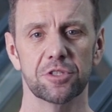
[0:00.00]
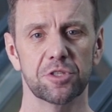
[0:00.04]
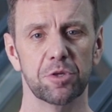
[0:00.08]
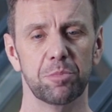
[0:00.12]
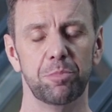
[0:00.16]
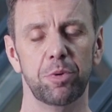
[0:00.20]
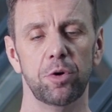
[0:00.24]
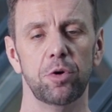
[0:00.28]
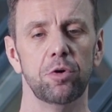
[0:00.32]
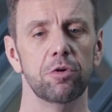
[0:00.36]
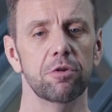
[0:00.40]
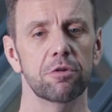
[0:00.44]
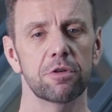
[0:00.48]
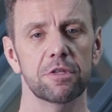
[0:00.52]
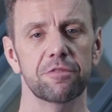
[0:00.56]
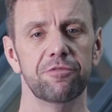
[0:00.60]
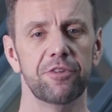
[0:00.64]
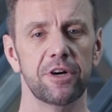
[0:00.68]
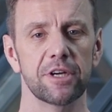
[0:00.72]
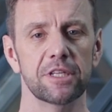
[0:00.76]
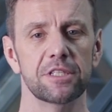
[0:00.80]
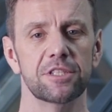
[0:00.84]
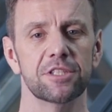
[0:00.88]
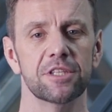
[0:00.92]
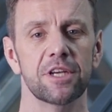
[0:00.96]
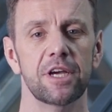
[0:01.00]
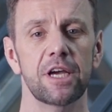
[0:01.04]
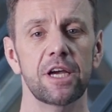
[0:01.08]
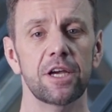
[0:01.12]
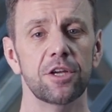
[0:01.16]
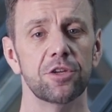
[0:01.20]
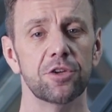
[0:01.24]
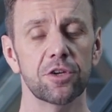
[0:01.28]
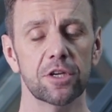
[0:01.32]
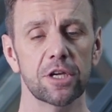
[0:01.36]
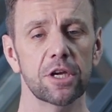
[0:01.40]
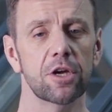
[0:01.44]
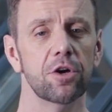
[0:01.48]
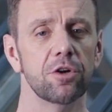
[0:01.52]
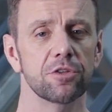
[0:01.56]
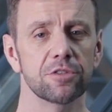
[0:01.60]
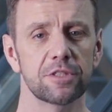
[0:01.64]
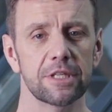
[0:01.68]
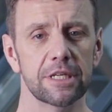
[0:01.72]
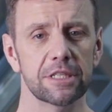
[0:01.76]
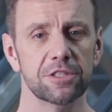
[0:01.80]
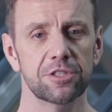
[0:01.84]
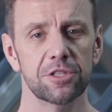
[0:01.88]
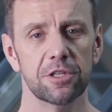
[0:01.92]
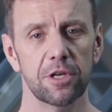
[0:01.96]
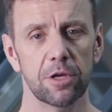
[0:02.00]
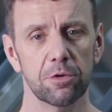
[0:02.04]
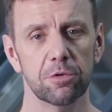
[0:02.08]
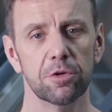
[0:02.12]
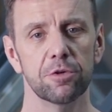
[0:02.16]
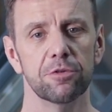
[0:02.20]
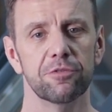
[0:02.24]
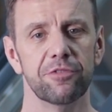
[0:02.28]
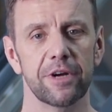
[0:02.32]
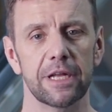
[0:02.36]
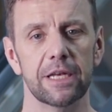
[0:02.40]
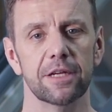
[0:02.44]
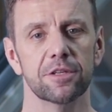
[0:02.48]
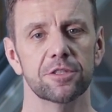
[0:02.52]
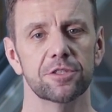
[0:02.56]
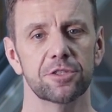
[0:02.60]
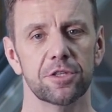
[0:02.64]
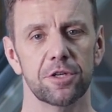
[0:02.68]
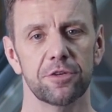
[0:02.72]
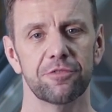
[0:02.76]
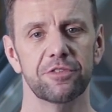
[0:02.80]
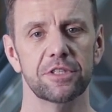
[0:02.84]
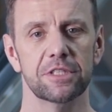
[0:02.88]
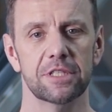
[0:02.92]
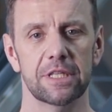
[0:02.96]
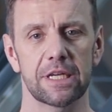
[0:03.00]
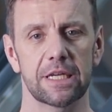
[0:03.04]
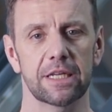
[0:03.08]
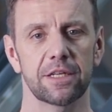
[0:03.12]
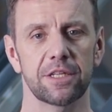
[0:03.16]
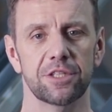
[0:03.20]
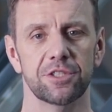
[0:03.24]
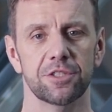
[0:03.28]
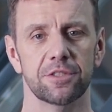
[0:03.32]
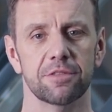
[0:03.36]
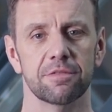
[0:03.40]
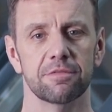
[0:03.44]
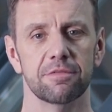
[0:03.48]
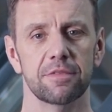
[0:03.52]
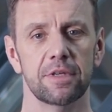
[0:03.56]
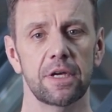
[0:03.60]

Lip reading: support or advice, you can contact your local Velux service technician.